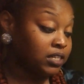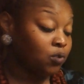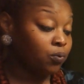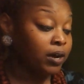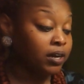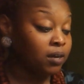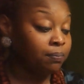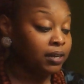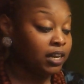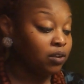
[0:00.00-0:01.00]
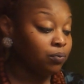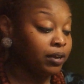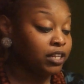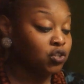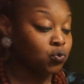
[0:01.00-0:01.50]
someone could be getting
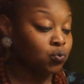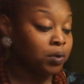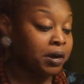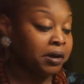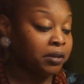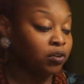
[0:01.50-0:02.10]
ready to uh,